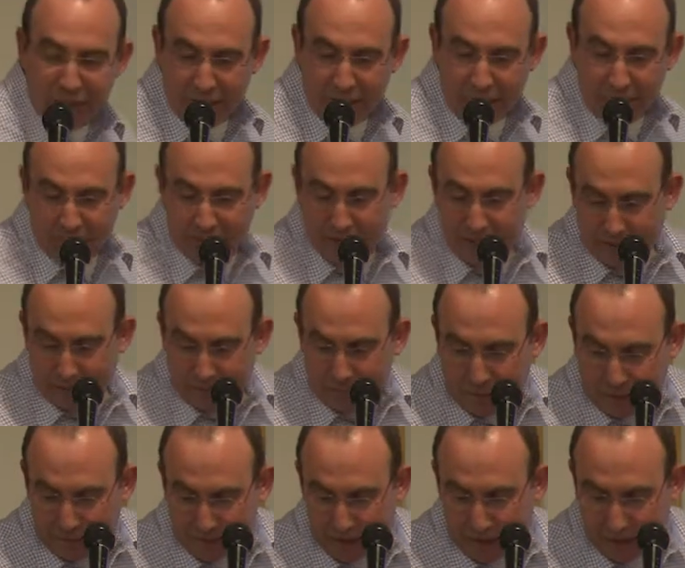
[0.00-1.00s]

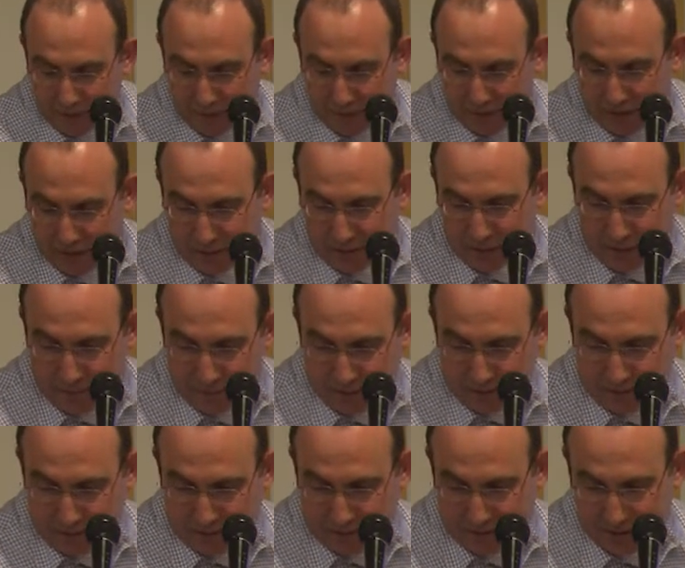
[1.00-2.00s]
In
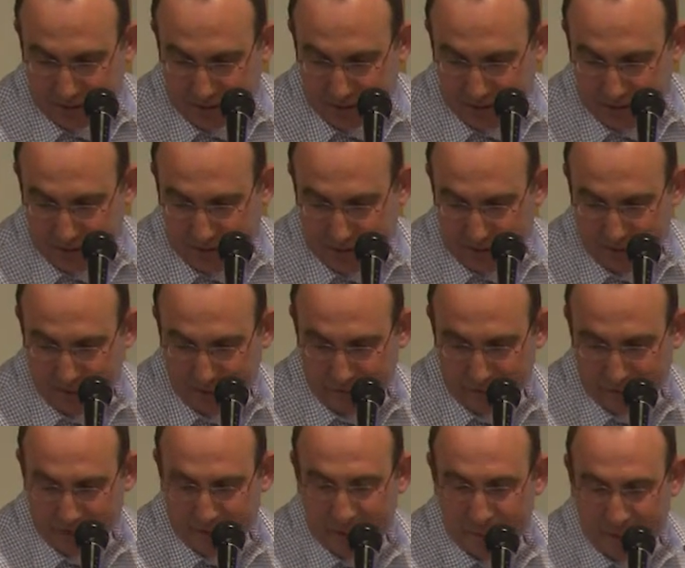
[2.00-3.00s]
diabetes areas in the